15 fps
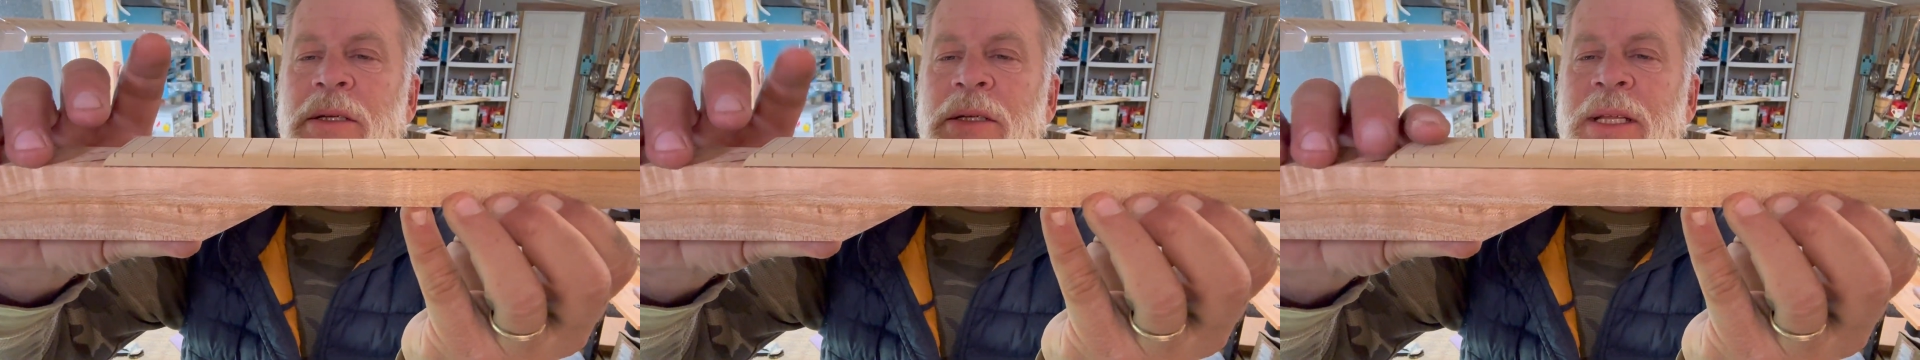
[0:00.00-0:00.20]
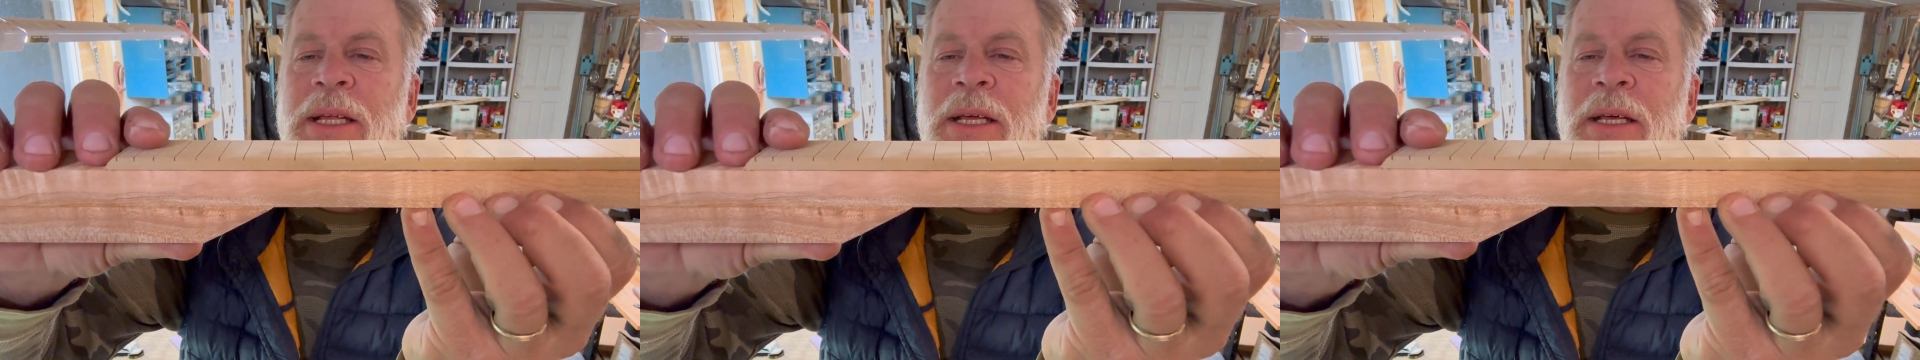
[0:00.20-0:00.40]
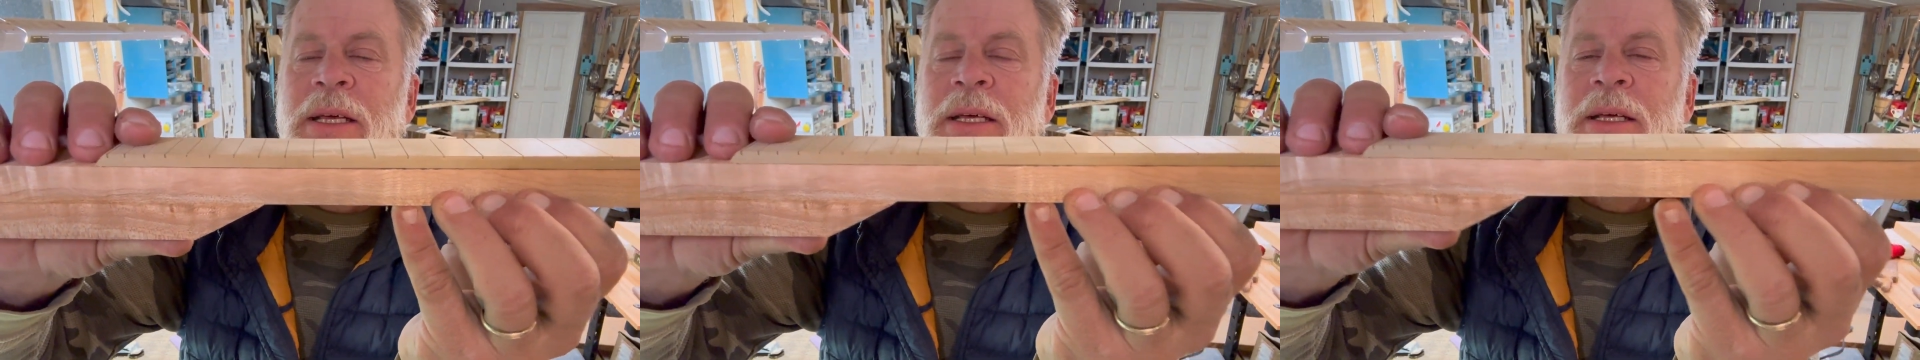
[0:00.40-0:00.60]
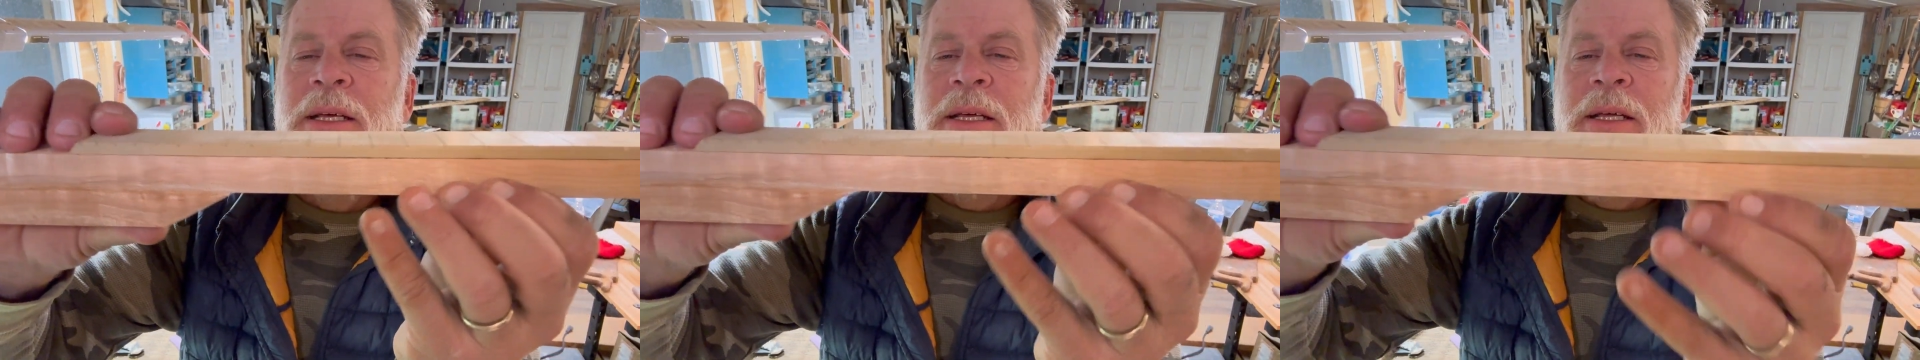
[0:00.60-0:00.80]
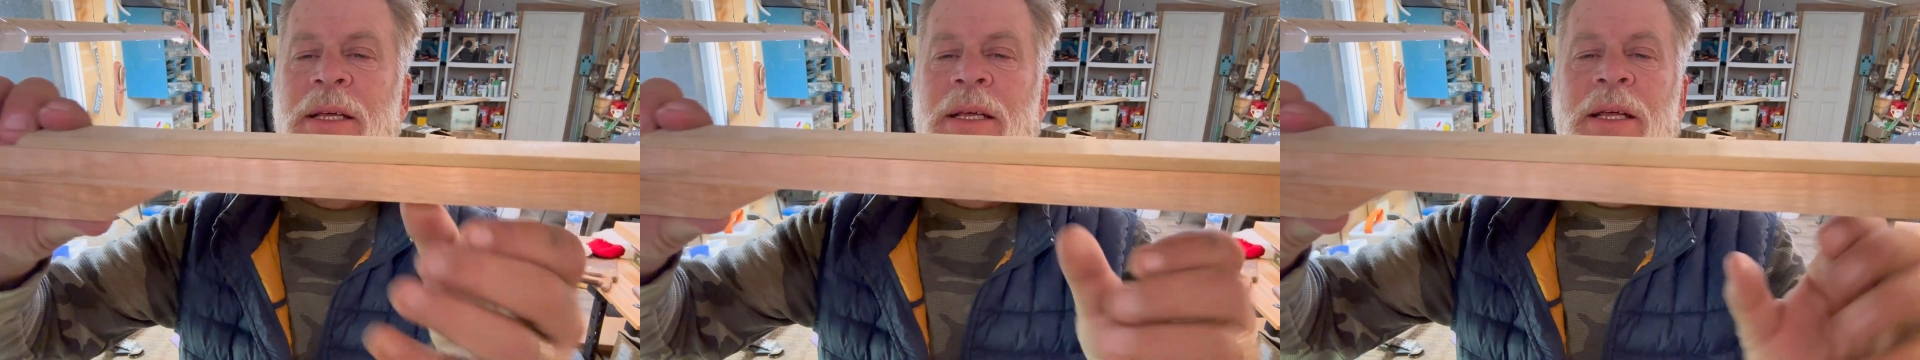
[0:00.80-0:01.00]
dink,
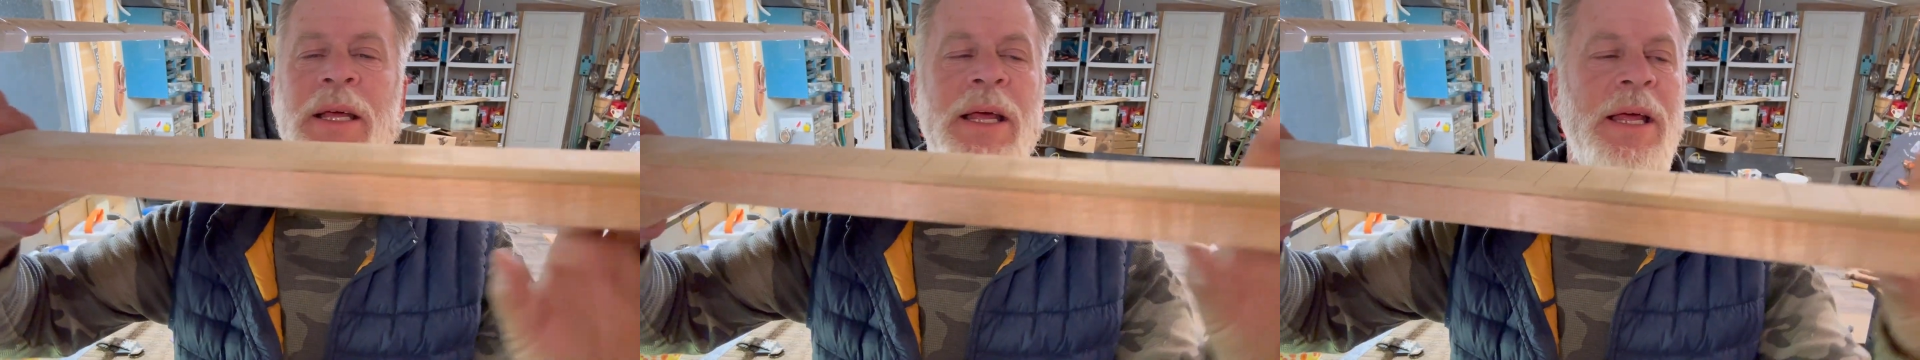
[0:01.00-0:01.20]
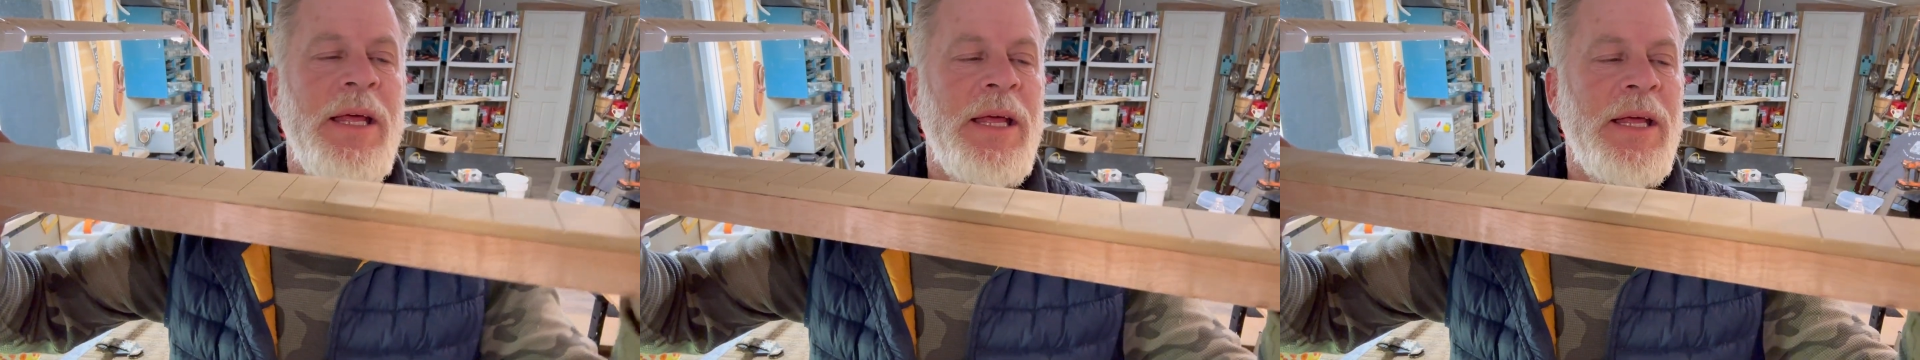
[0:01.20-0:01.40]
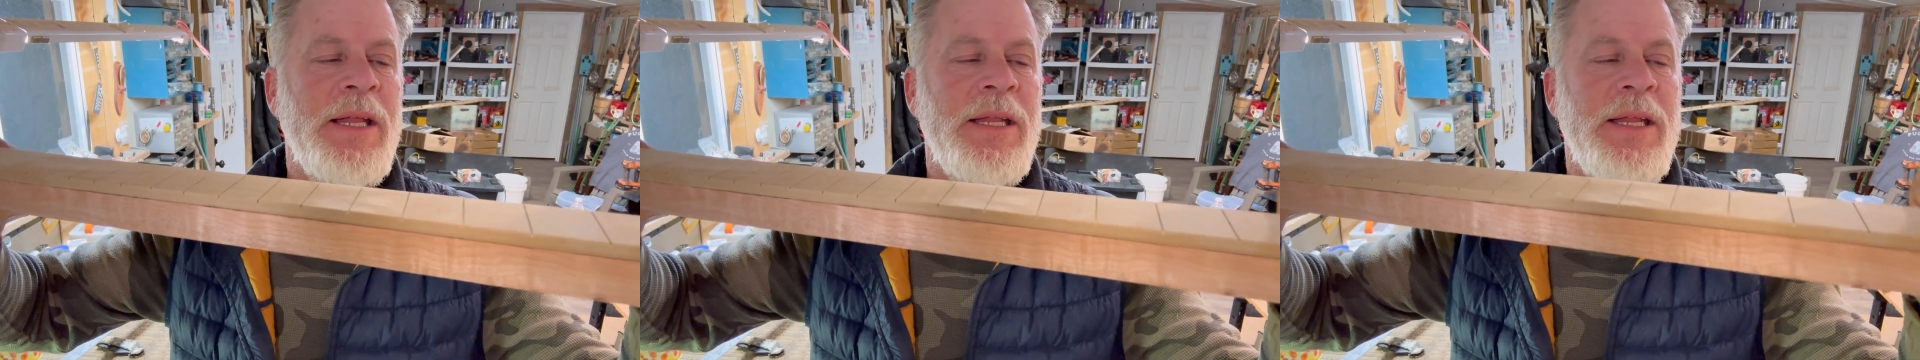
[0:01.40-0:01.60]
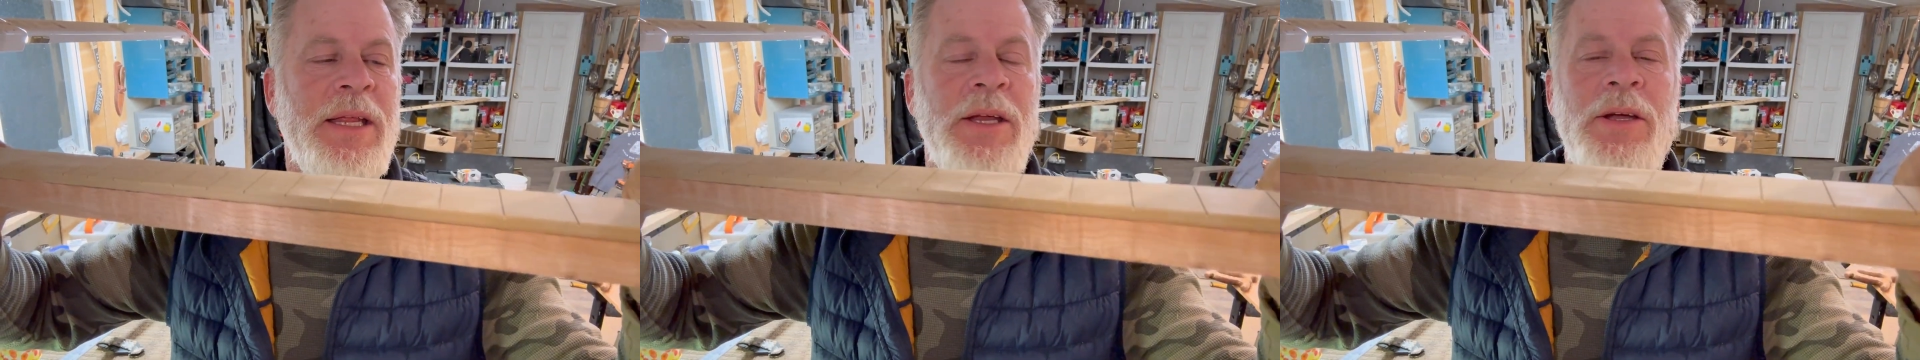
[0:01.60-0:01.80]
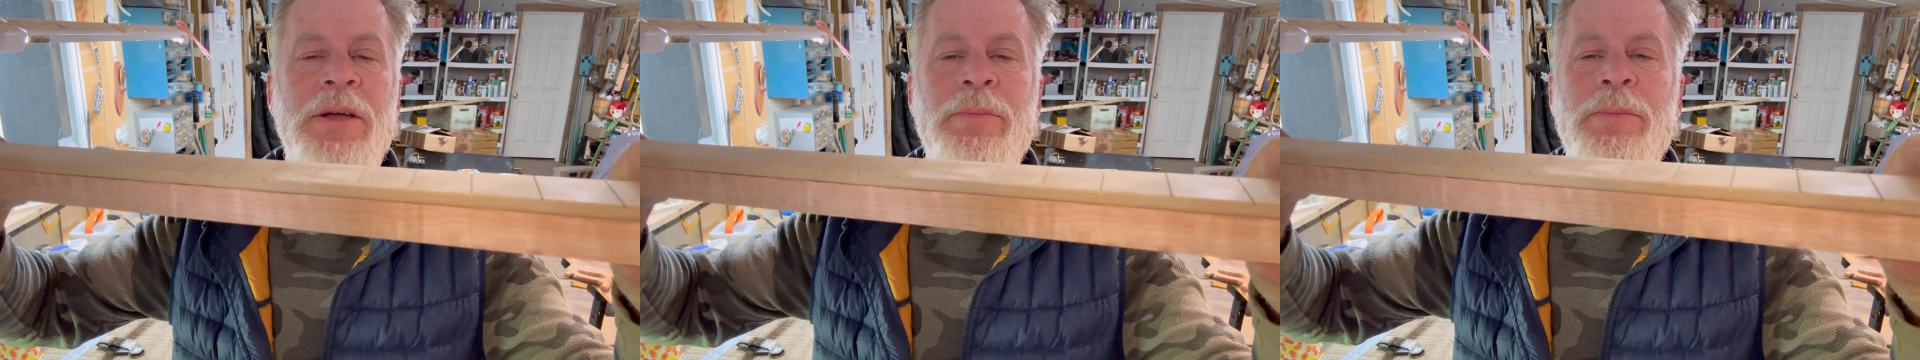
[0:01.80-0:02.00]
and
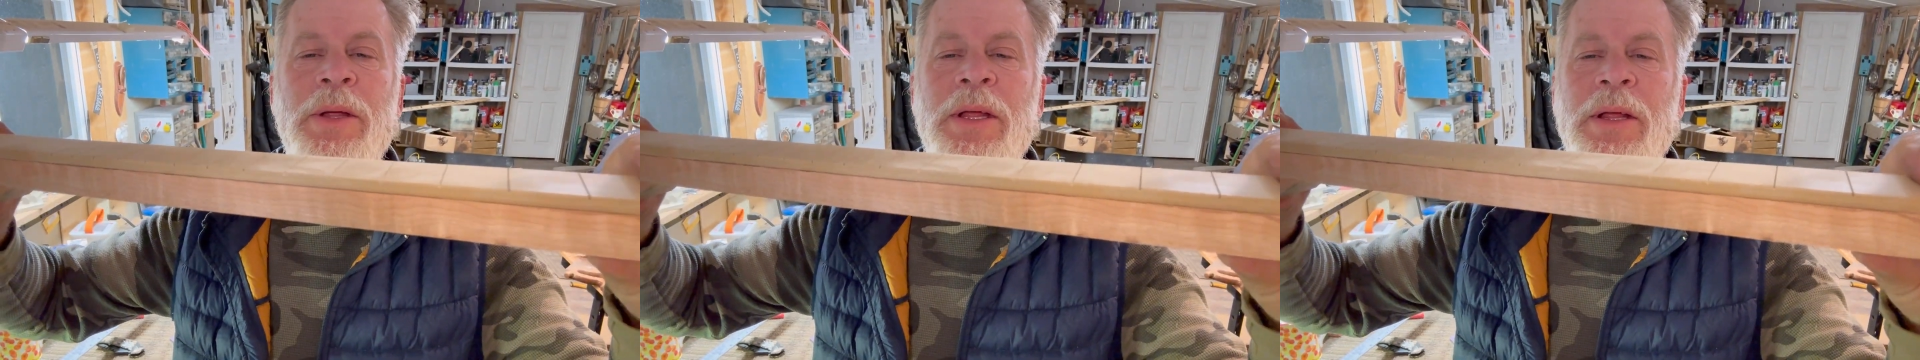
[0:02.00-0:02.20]
here.